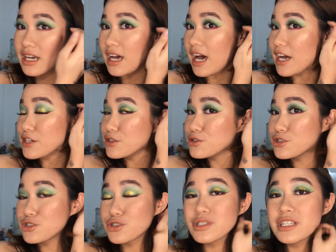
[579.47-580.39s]
I
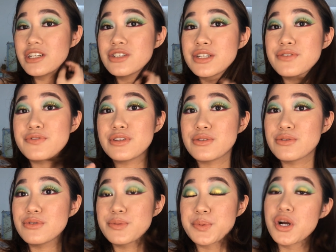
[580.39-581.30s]
usually
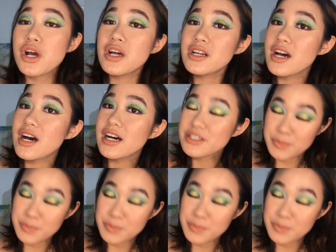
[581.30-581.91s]
review products,